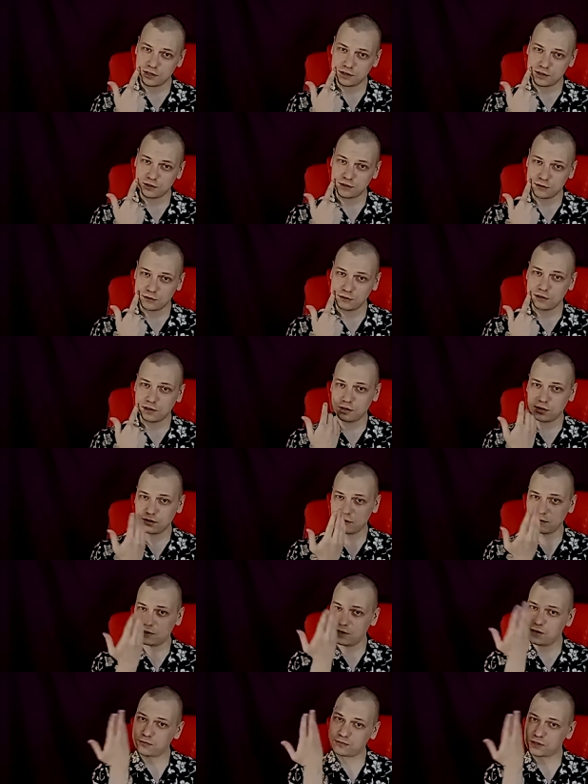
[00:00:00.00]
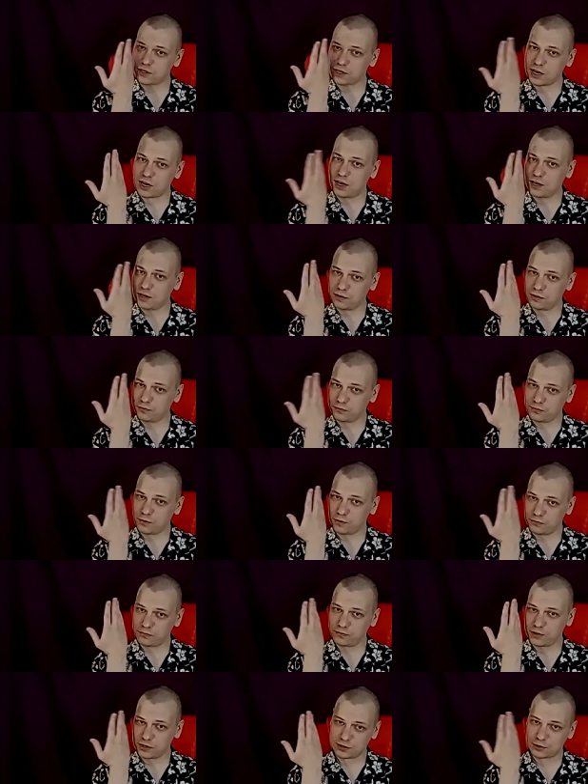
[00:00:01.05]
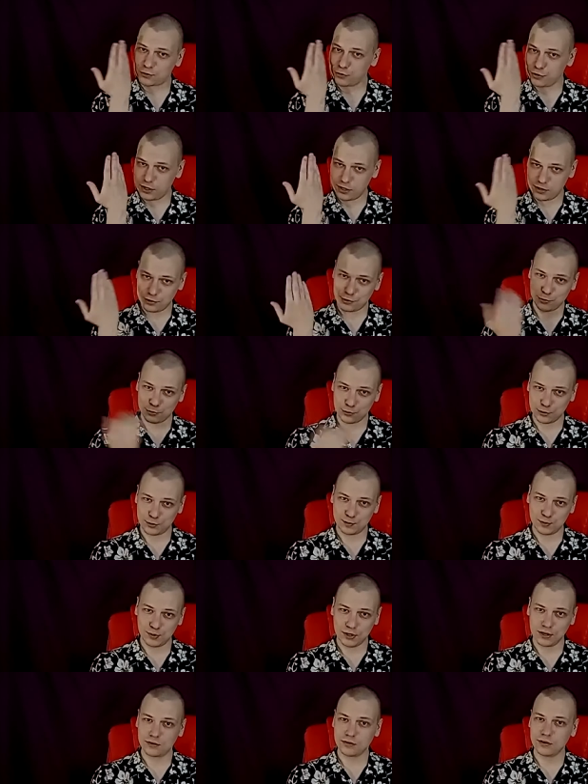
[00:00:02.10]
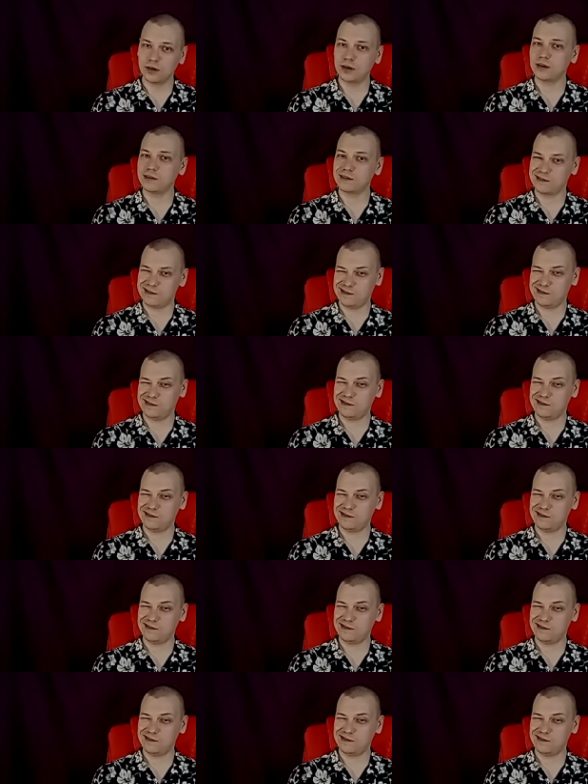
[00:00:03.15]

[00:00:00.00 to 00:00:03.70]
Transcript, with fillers: Because it's on the left side of, of the screen, so to speak, right?